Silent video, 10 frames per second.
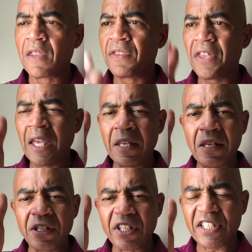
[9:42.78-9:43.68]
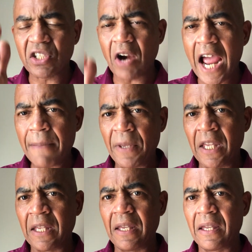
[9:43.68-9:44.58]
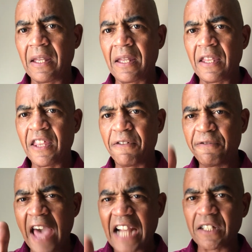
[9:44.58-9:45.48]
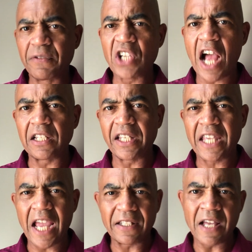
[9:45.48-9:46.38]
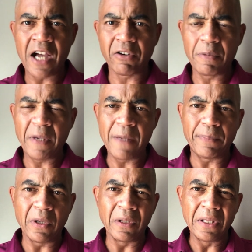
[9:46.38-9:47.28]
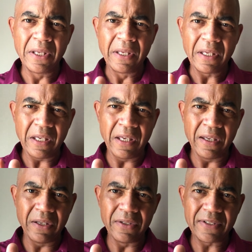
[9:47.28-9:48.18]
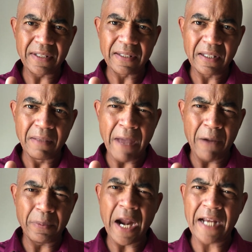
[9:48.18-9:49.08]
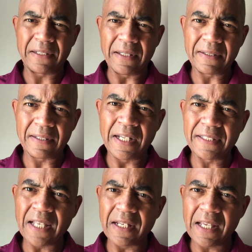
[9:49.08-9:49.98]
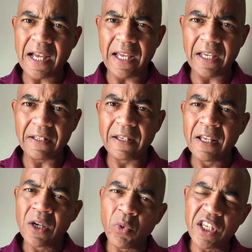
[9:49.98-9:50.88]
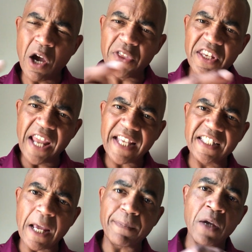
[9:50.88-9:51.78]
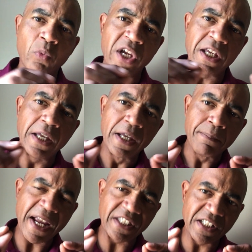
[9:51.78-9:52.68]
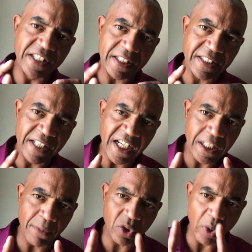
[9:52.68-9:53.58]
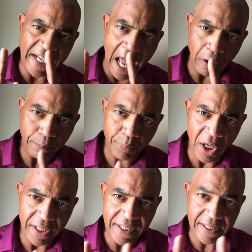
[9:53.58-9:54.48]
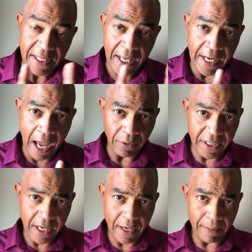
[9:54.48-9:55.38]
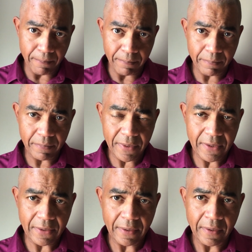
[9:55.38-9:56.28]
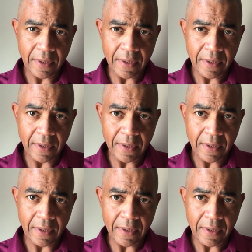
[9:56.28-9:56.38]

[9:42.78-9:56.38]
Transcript: then describing the fact of chocolate cake to hungry people is malpractice and it's unkind. We go the next step and we make the distinction between outputs and outcomes.